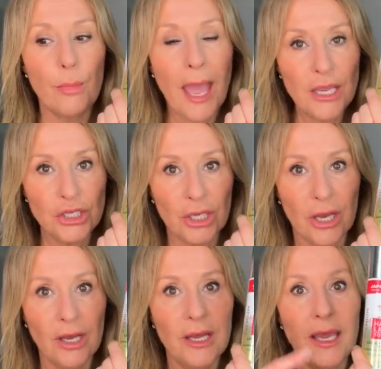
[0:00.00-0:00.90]

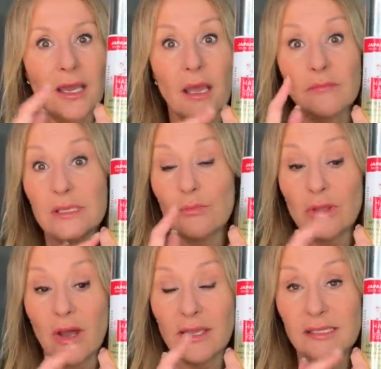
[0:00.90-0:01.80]
Asia, it comes in with
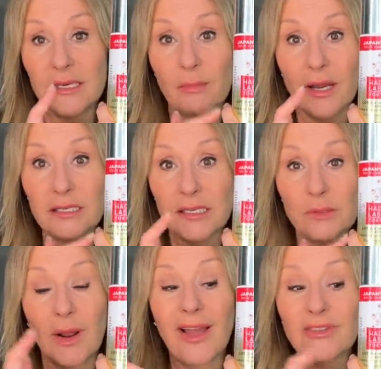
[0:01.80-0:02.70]
niacinamide in as
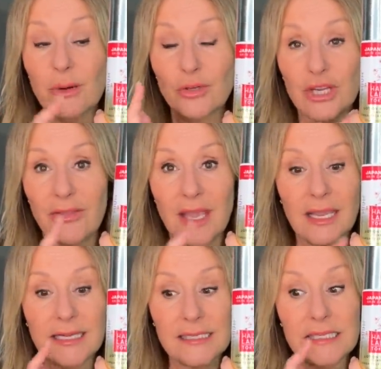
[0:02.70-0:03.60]
well. I've double-checked the ink
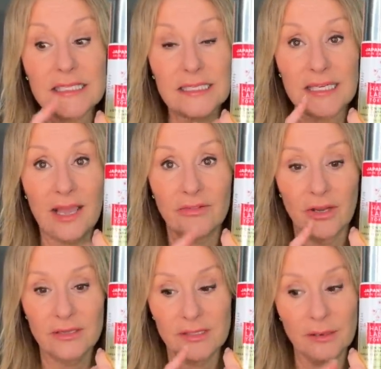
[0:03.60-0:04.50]
list. This doesn't have
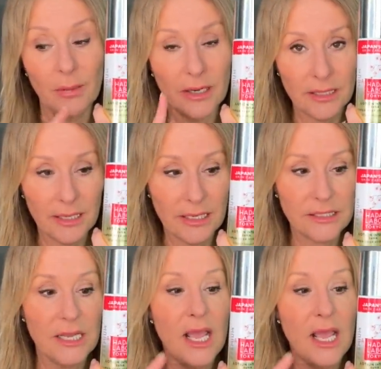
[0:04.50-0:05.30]
niacinamide in it,